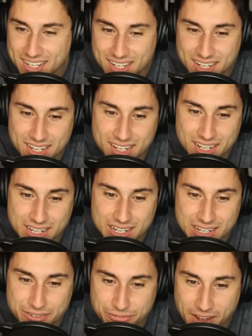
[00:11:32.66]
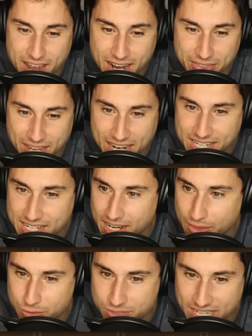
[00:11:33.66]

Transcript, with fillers: Oh, fine. I think I need another